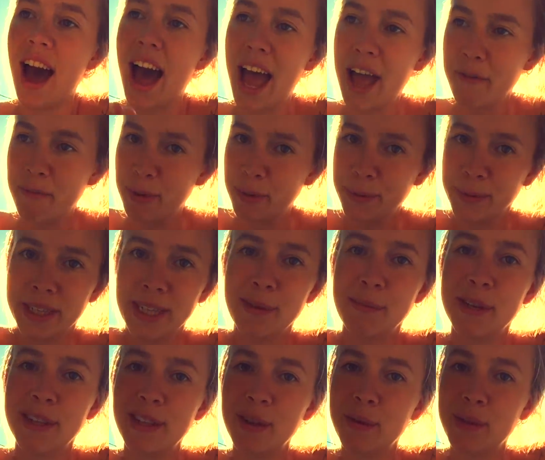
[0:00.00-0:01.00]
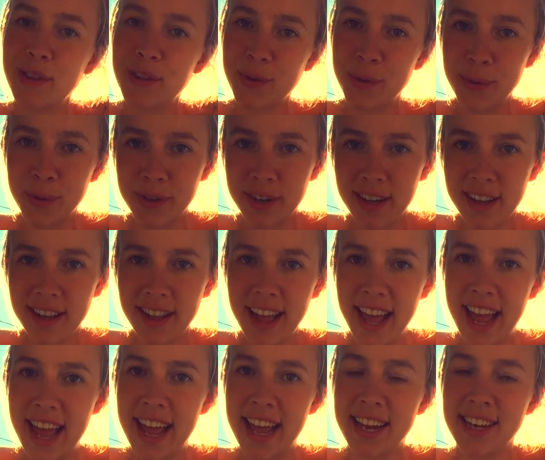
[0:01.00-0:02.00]
I have been really busy with school,
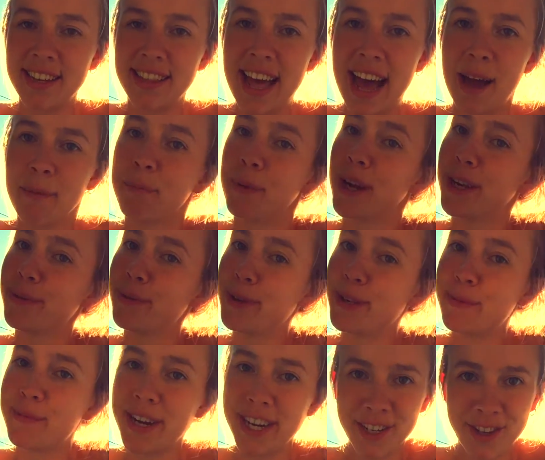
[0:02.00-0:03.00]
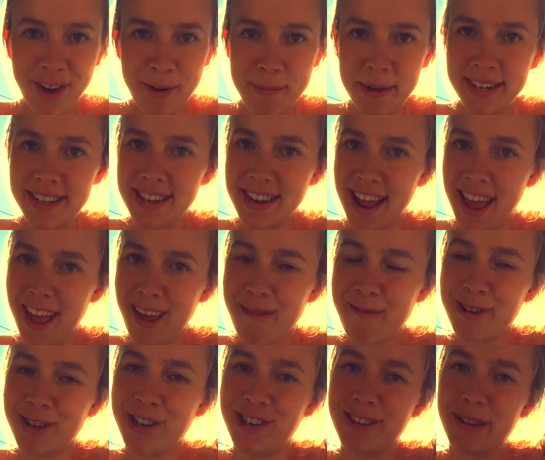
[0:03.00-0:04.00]
and that brings me to my topic today,
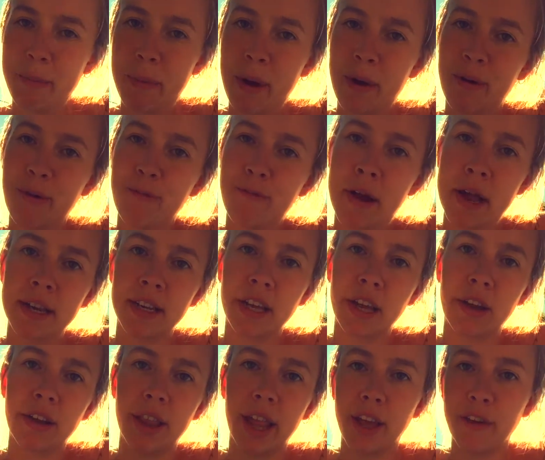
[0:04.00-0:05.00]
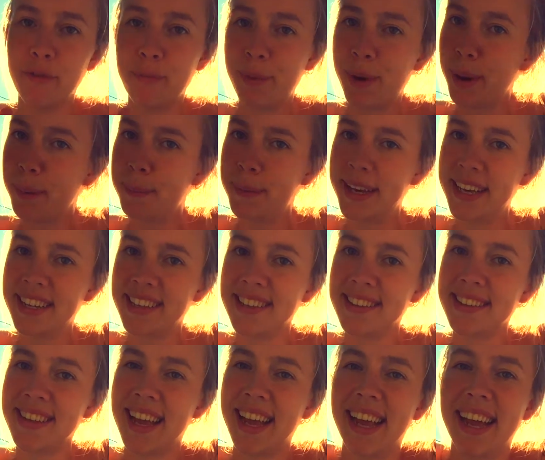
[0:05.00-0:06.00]
which is about finding your life
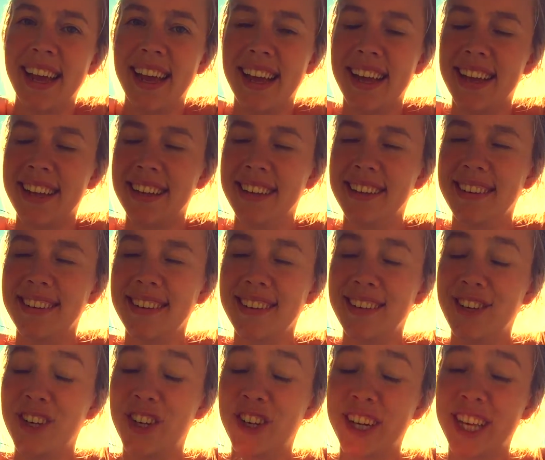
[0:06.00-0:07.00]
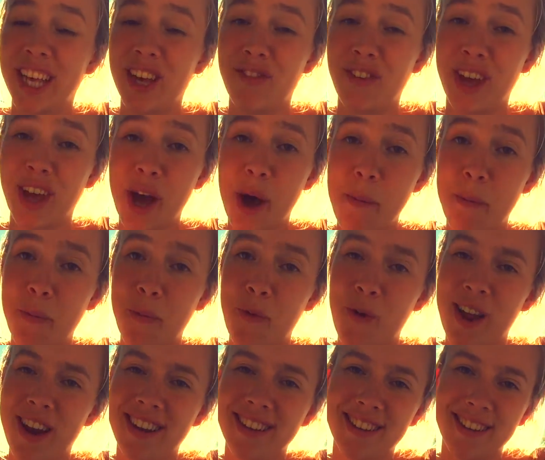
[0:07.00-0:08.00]
purpose and not giving up
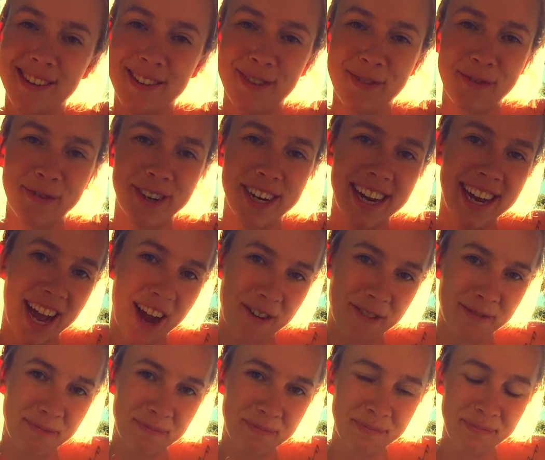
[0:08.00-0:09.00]
when it doesn't work out.